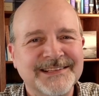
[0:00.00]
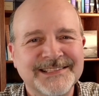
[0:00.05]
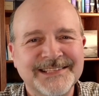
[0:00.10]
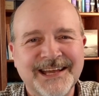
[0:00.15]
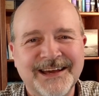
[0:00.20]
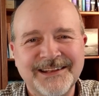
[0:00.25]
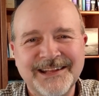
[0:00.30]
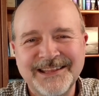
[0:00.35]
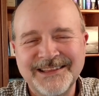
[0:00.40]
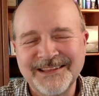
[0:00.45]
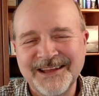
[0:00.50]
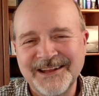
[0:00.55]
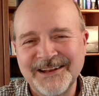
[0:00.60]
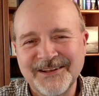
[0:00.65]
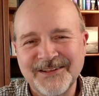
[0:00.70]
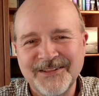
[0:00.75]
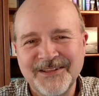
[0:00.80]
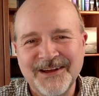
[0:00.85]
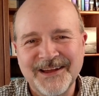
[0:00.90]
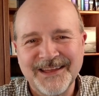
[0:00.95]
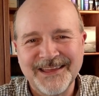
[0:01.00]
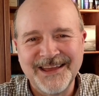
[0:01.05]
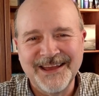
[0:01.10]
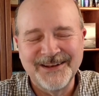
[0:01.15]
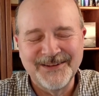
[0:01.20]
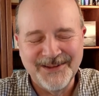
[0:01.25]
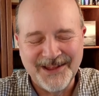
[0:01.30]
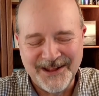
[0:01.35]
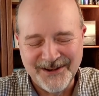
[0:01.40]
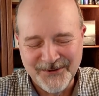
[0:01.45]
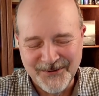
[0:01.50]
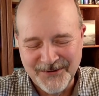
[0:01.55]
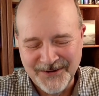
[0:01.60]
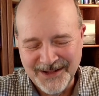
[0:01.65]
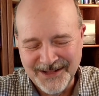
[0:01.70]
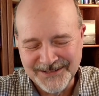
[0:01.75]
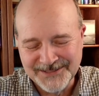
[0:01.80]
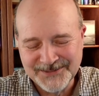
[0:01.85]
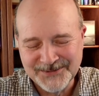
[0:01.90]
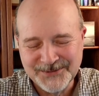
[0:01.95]
out at 9 o'clock at her
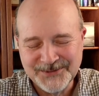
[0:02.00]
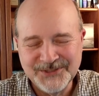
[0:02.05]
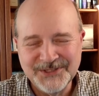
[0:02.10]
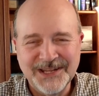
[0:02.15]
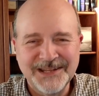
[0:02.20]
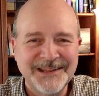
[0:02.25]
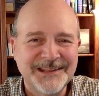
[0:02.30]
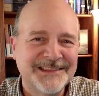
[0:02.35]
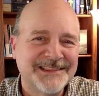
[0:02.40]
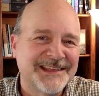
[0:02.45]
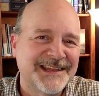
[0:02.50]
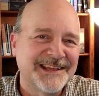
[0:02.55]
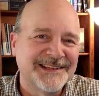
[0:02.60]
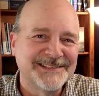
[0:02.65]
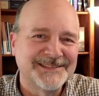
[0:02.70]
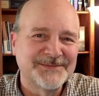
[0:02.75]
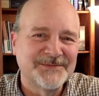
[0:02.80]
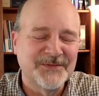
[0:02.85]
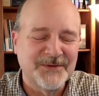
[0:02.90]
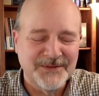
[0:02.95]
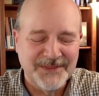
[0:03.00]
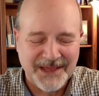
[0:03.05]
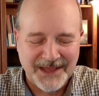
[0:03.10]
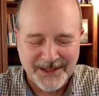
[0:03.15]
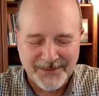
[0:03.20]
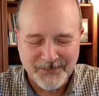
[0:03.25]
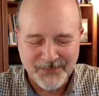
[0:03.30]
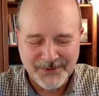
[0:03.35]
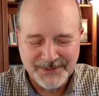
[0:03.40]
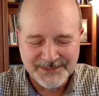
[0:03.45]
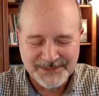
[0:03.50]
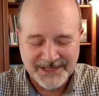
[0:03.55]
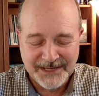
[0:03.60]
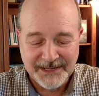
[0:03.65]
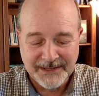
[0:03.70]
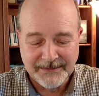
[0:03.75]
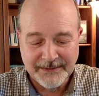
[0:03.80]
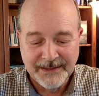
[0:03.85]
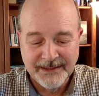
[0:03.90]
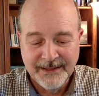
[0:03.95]
house. So Janie, thanks for that.
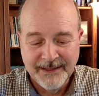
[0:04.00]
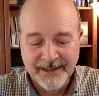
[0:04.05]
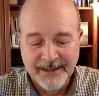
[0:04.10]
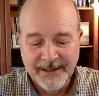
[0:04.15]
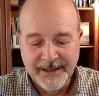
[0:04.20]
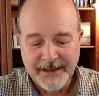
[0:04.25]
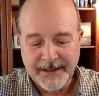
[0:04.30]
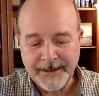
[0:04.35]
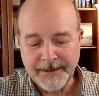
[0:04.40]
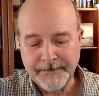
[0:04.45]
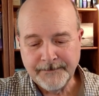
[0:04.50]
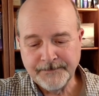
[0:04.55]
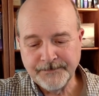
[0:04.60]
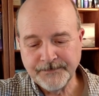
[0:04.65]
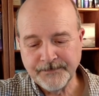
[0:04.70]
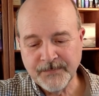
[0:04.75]
Appreciate it.